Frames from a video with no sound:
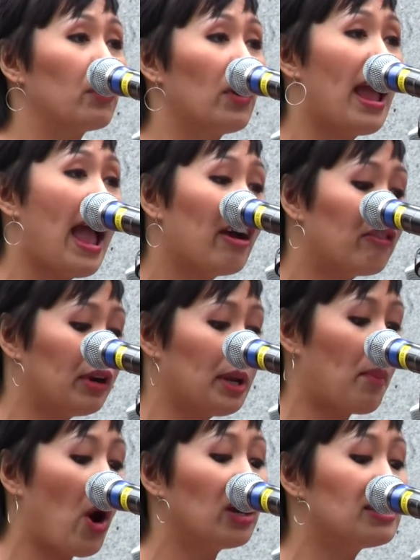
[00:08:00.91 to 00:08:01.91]
for
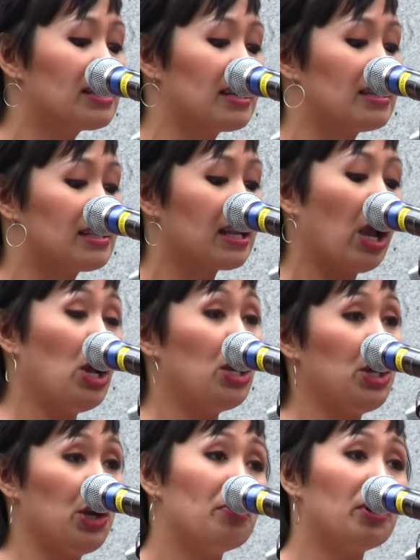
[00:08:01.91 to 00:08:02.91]
every person's
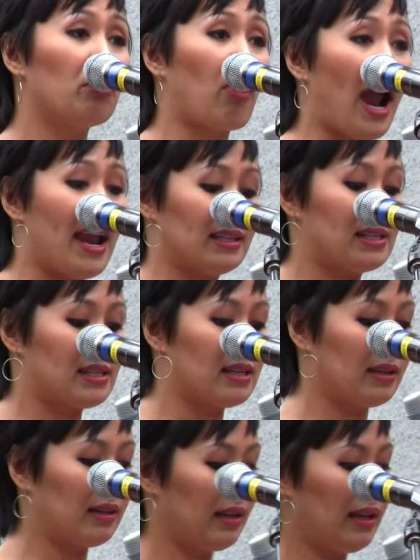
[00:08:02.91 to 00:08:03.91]
human rights.
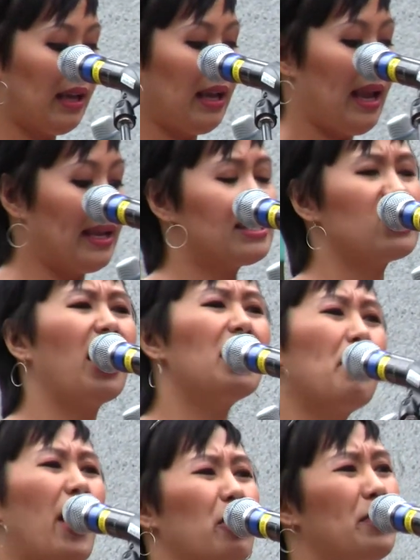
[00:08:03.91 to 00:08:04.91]
It's not
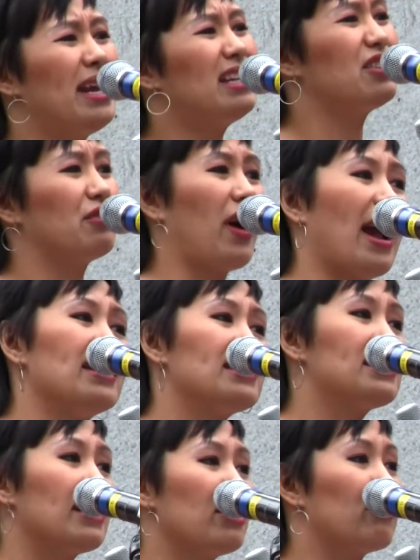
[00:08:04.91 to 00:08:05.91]
about being
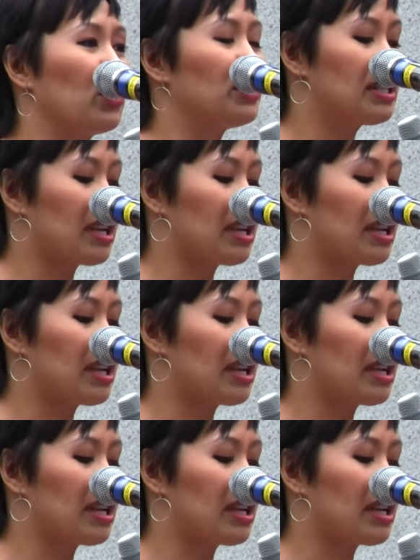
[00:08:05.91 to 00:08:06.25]
divisive or